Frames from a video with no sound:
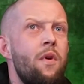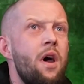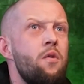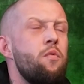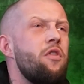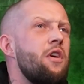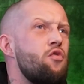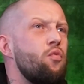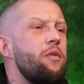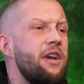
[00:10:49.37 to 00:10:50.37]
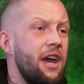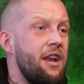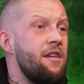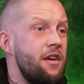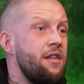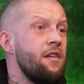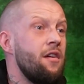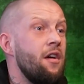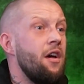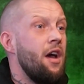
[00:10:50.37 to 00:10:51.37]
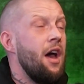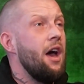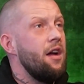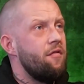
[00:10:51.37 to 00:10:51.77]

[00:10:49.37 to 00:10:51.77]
I was working a job in Kennyseed, and